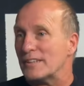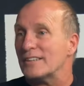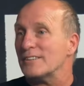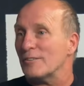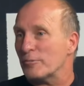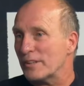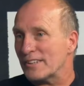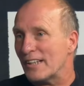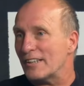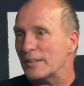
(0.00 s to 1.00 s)
That's the only
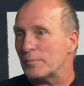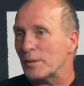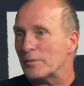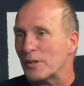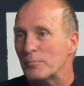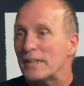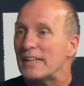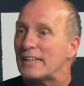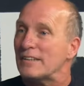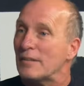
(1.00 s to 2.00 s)
reason I let him come to our
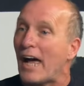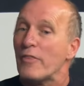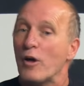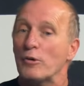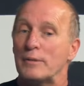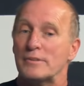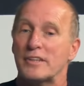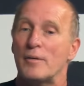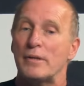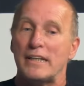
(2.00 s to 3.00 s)
meeting. I thought he was
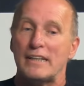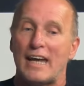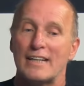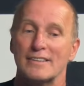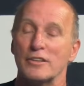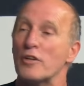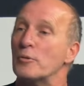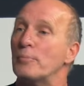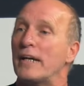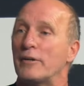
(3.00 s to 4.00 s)
coming in as
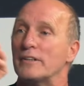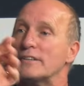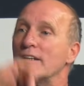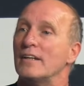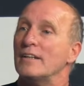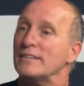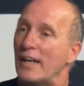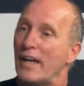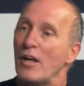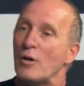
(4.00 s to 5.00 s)
another parent to
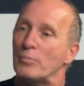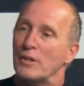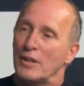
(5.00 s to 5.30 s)
help.